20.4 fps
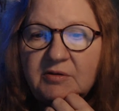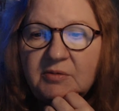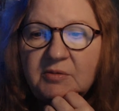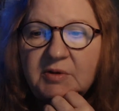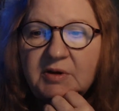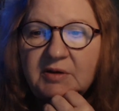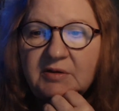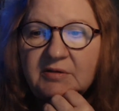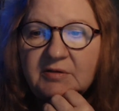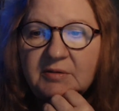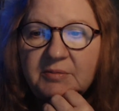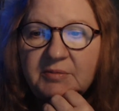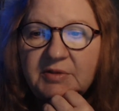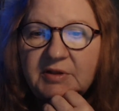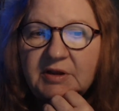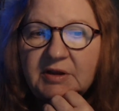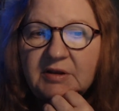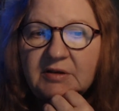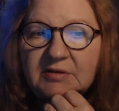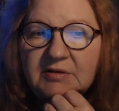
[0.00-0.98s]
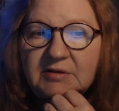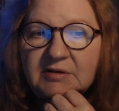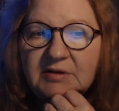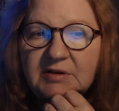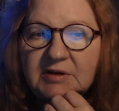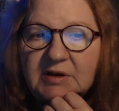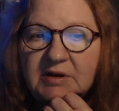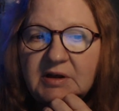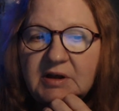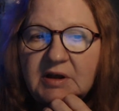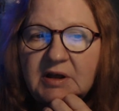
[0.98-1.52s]
doing some things.
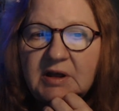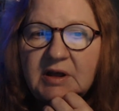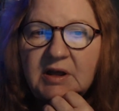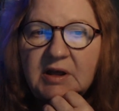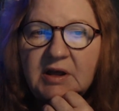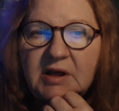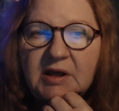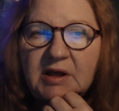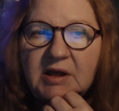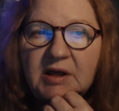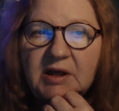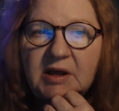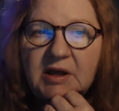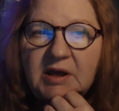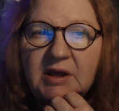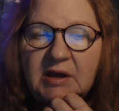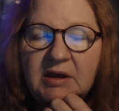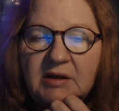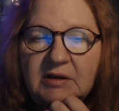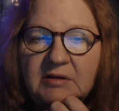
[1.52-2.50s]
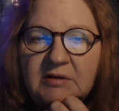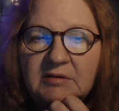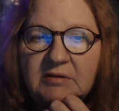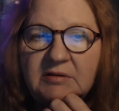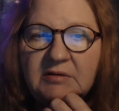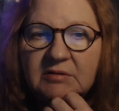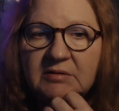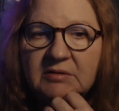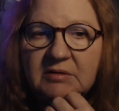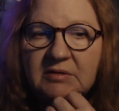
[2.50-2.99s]
And